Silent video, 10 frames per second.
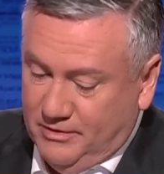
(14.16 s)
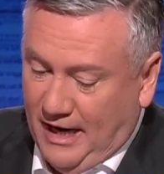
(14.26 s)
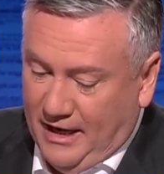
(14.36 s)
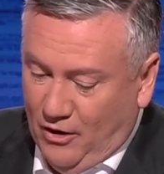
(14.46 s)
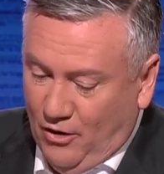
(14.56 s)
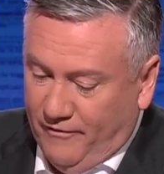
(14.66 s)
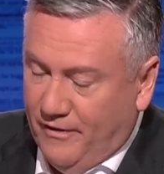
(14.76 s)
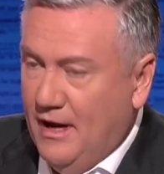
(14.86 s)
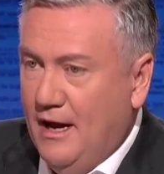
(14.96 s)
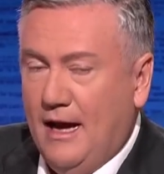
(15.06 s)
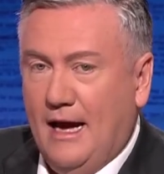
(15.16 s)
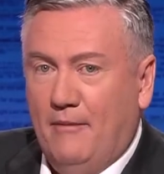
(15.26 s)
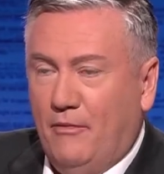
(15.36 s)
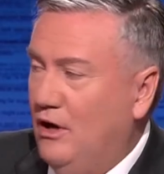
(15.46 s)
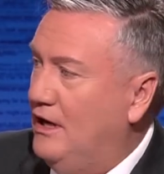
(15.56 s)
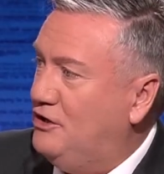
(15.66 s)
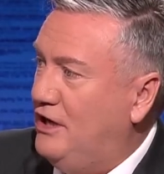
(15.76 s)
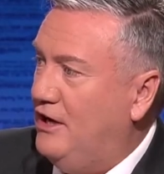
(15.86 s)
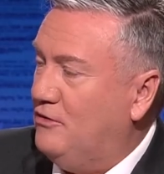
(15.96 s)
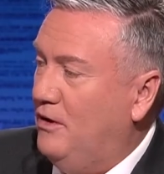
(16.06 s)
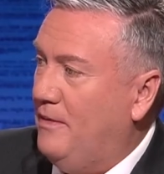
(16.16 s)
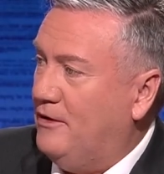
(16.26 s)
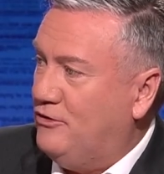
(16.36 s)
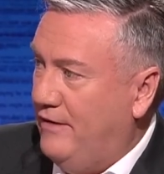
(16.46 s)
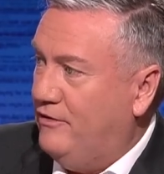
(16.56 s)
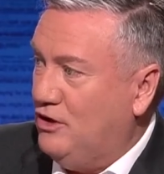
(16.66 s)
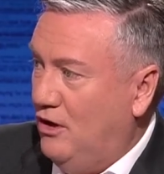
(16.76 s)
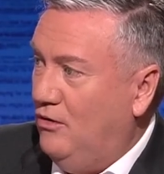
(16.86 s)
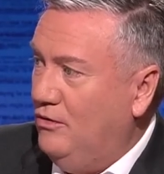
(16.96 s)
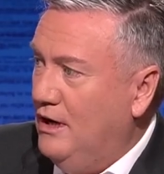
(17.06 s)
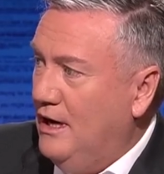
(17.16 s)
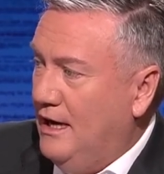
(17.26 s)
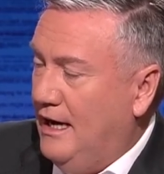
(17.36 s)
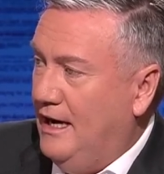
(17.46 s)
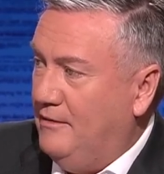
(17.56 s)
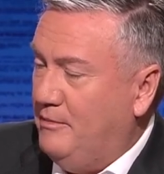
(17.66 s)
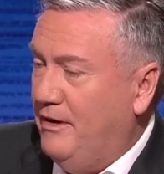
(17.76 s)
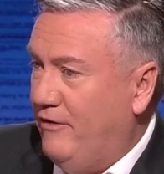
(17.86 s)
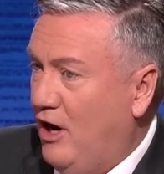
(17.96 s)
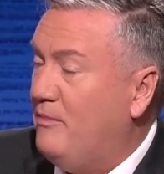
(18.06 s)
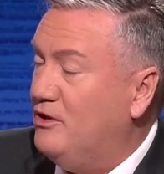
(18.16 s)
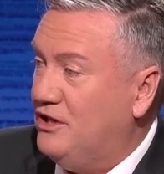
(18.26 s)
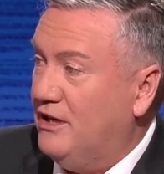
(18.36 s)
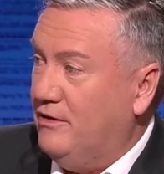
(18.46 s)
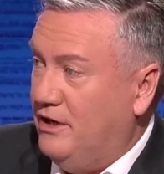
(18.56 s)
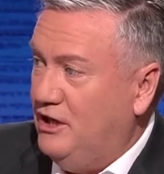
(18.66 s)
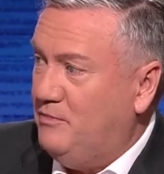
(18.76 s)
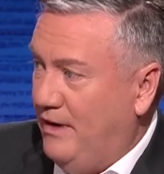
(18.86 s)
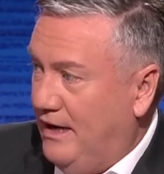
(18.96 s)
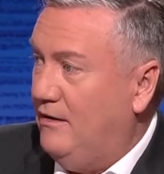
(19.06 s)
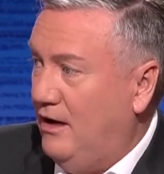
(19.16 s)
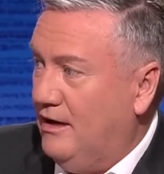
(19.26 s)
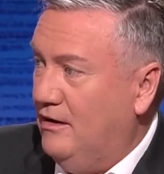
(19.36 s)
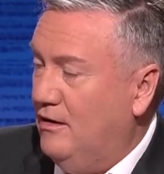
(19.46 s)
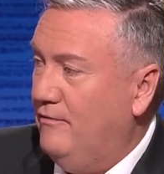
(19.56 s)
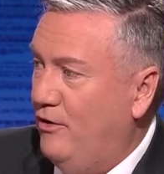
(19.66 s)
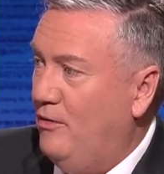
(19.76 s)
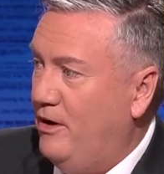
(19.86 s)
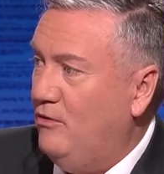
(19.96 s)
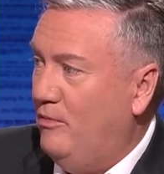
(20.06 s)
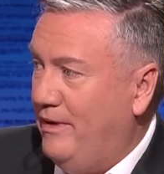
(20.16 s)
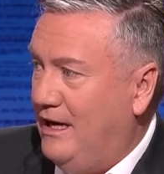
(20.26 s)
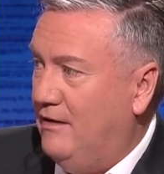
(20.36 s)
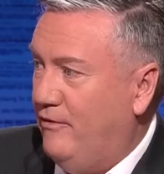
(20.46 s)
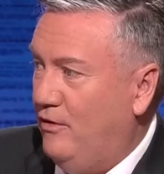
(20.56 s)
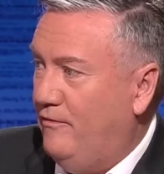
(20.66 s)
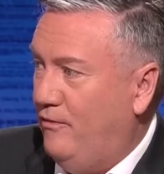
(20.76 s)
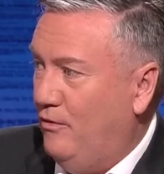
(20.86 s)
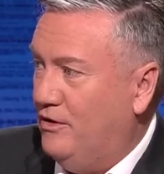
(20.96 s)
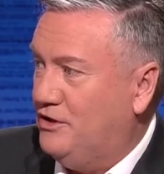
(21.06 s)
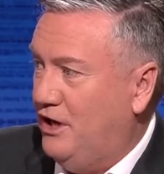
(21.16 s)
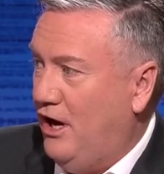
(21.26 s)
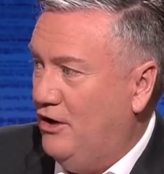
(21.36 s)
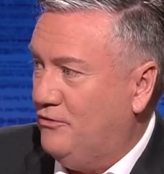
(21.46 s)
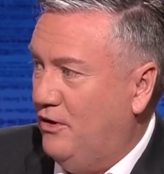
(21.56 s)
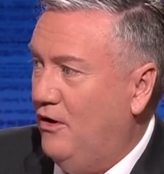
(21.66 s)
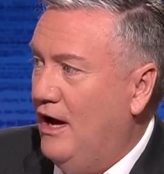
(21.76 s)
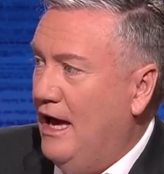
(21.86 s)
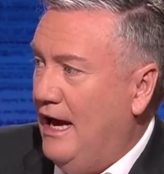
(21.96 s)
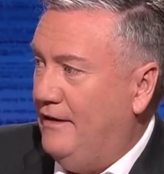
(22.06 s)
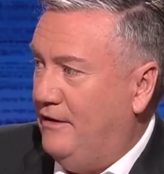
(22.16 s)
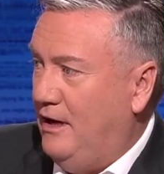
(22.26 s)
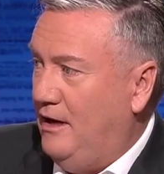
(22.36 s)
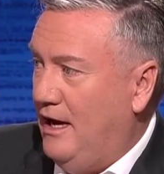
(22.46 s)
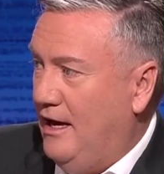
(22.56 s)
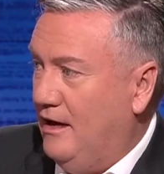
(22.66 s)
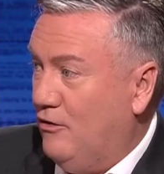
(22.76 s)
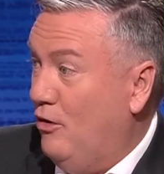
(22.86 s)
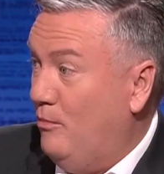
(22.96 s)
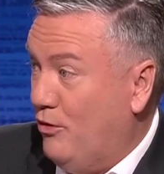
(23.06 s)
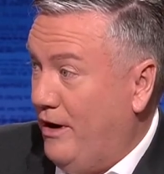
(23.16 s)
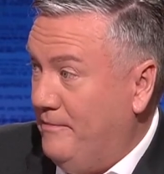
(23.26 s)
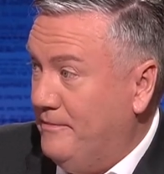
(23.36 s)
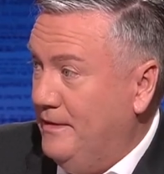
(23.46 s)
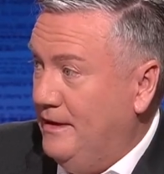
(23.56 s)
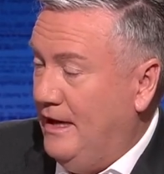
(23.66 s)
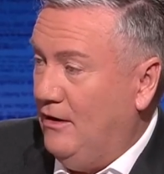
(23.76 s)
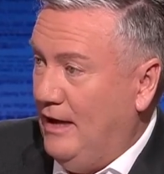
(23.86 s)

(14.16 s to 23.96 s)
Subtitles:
taking off. We understand as well that Travis Old, it's a bit of an open secret this, but I can confirm he will be interviewed for the CEO's role at the Grand Prix. That'll